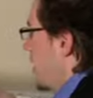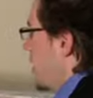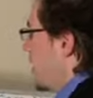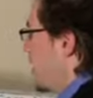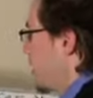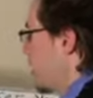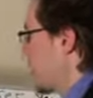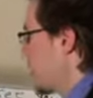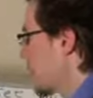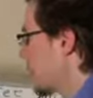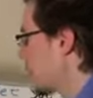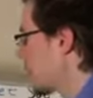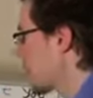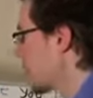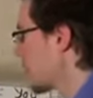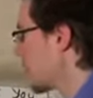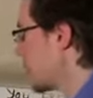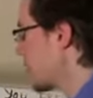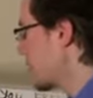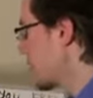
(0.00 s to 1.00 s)
E.
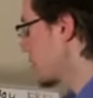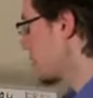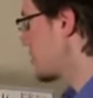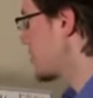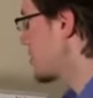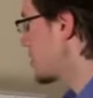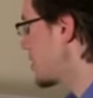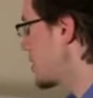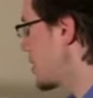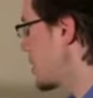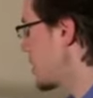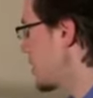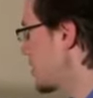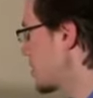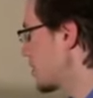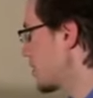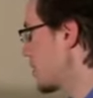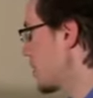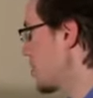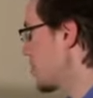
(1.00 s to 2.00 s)
So C
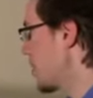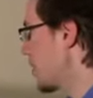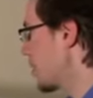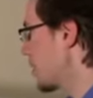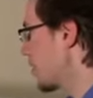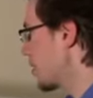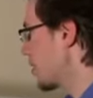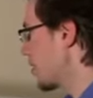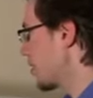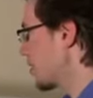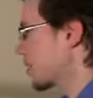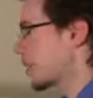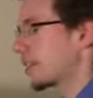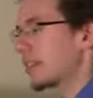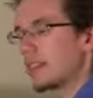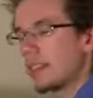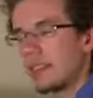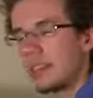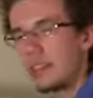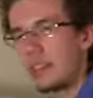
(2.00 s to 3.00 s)
is in the middle.
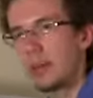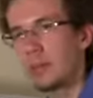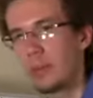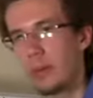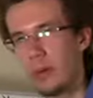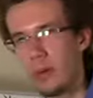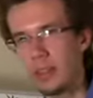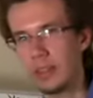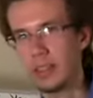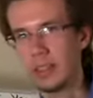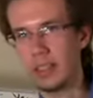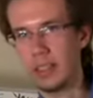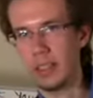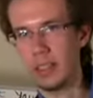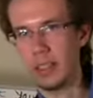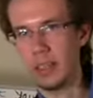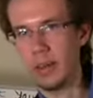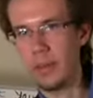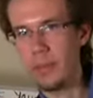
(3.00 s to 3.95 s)
This is the important thing.